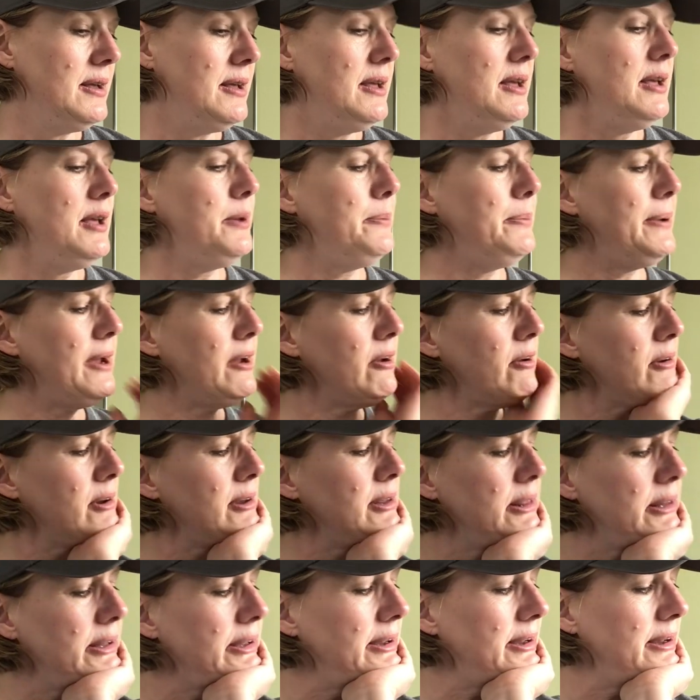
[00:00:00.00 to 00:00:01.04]

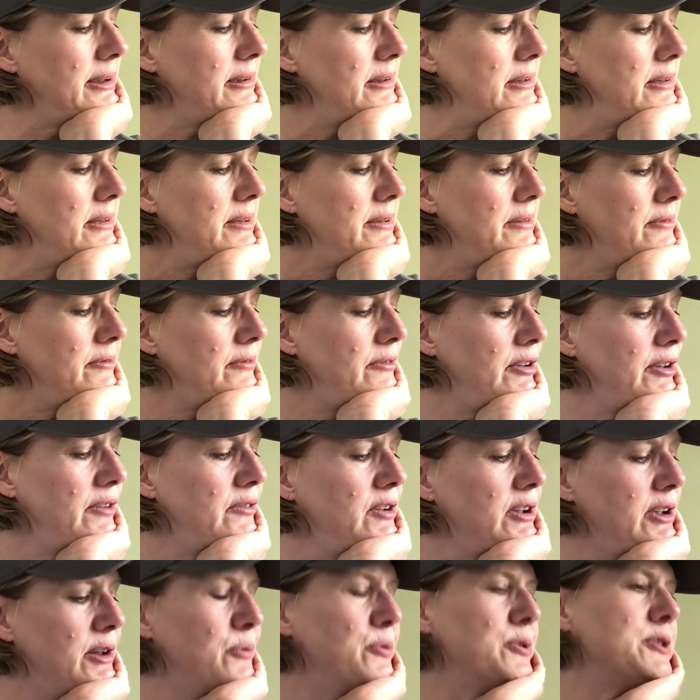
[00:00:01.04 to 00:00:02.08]
Apparently,
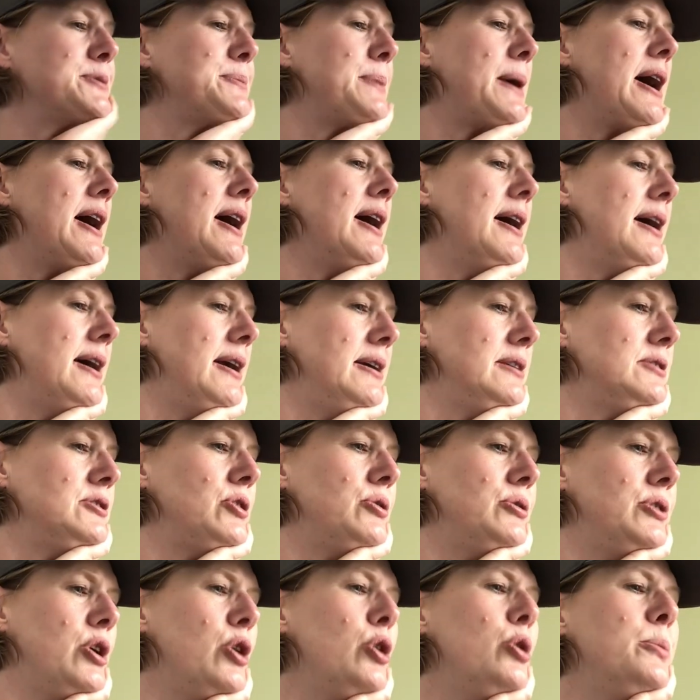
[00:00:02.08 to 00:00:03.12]
Vivian was behind
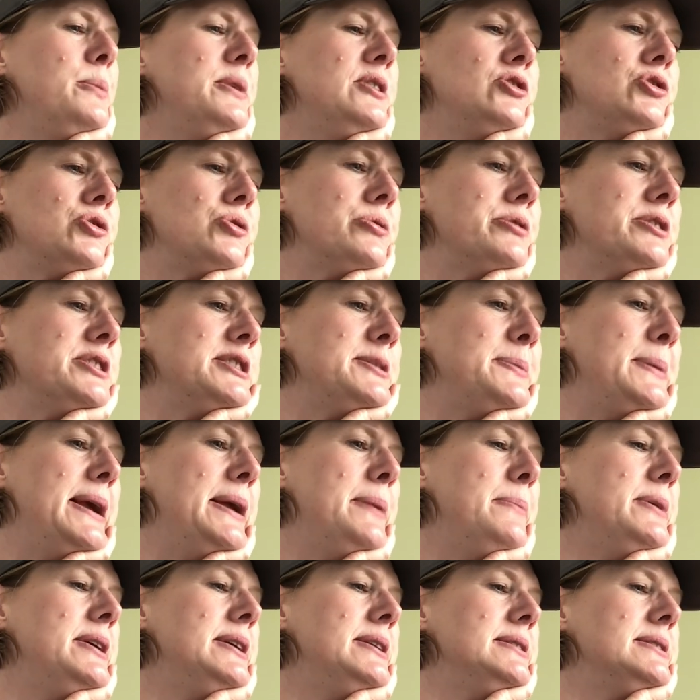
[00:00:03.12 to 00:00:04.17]
on home insurance
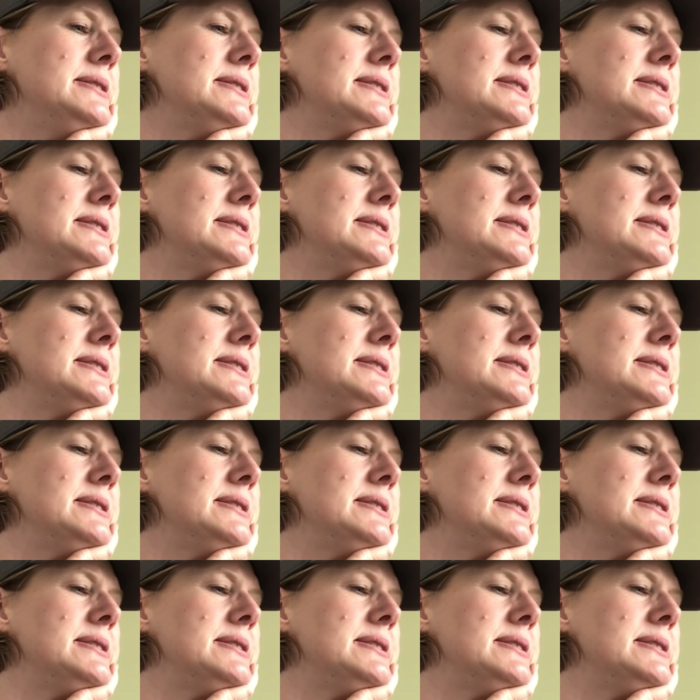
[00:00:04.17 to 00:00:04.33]
payments,